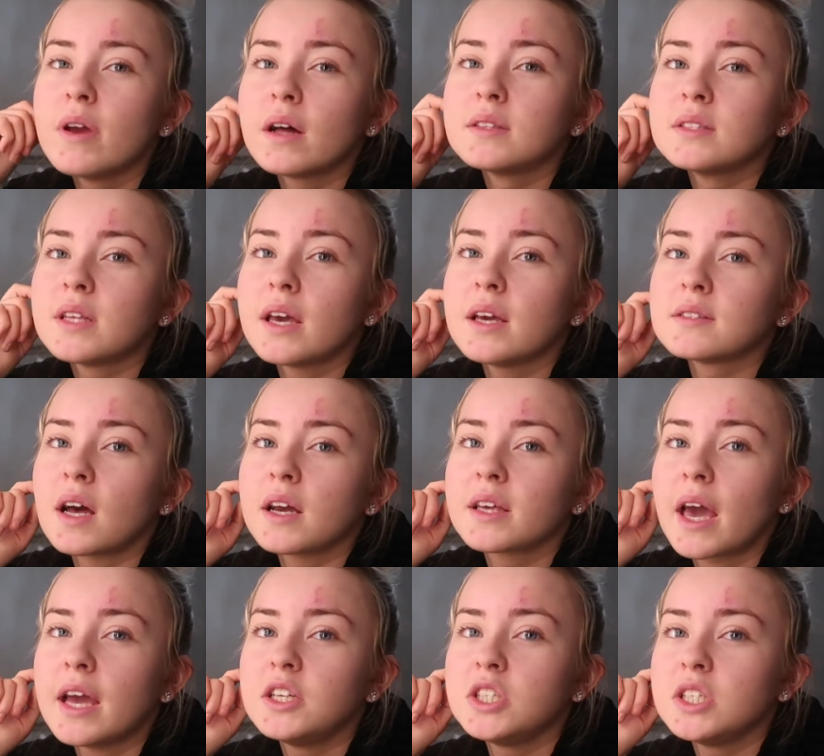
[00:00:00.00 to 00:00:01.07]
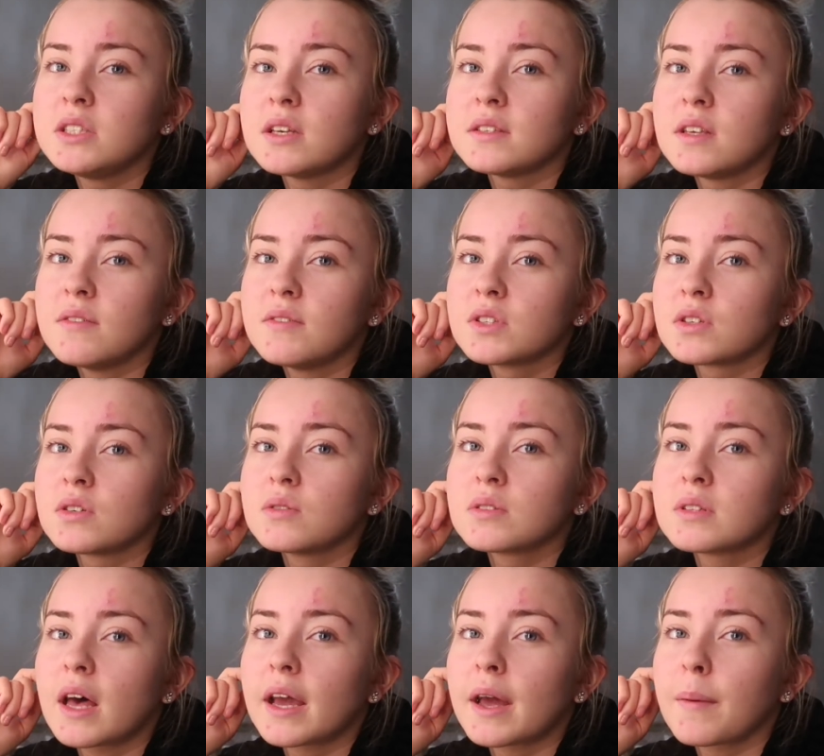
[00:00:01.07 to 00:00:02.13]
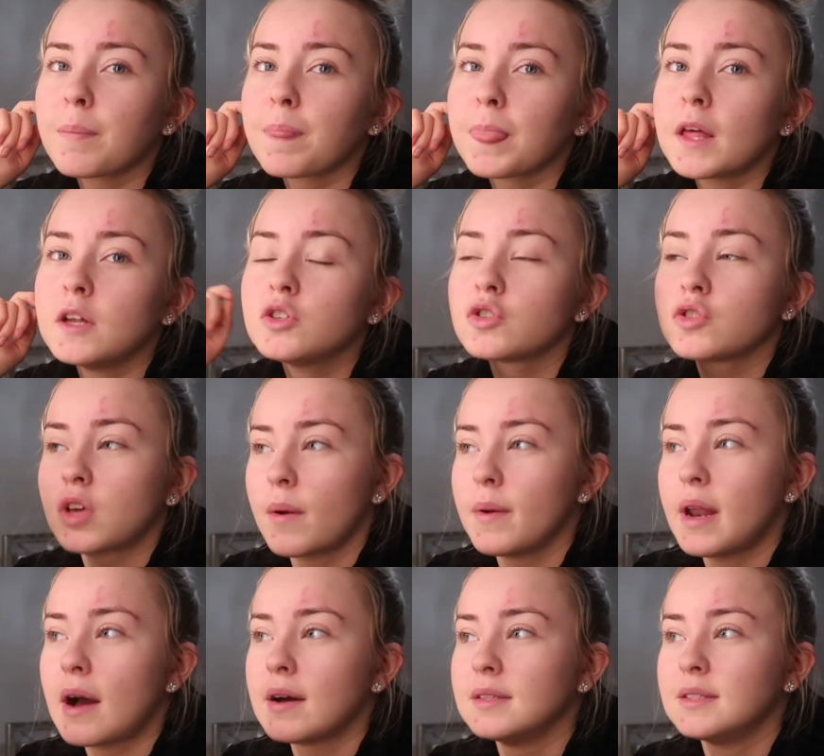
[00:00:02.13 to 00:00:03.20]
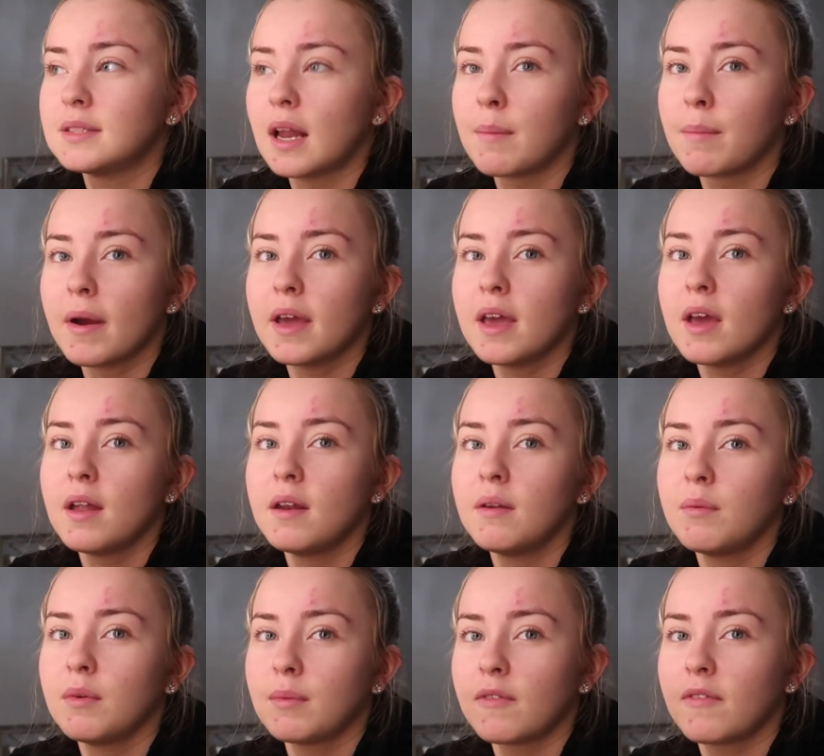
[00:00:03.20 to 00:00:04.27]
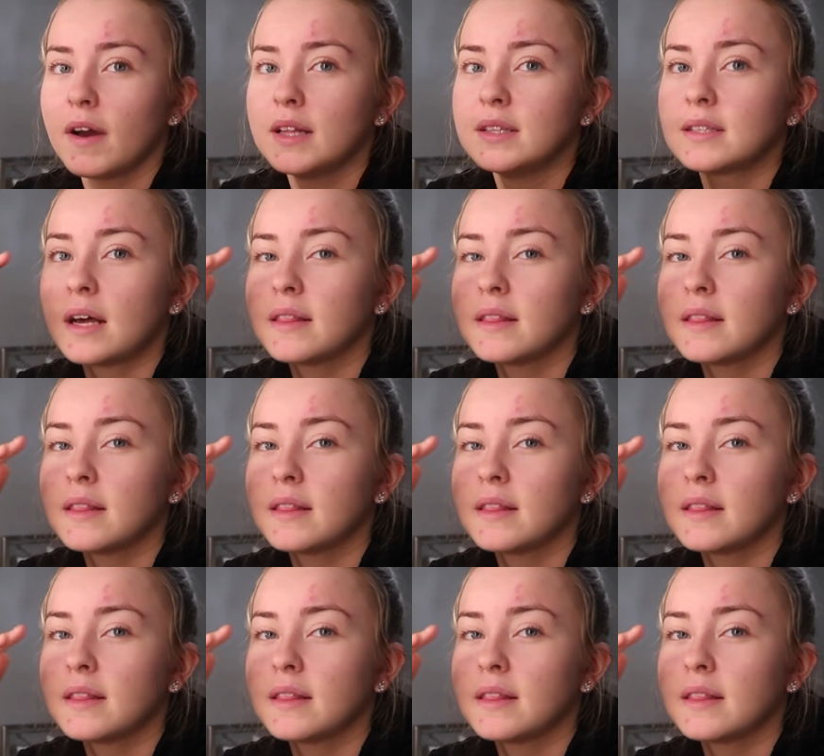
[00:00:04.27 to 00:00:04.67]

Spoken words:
I'd say is like getting GCSE results, like, and just going out and celebrating with my friends.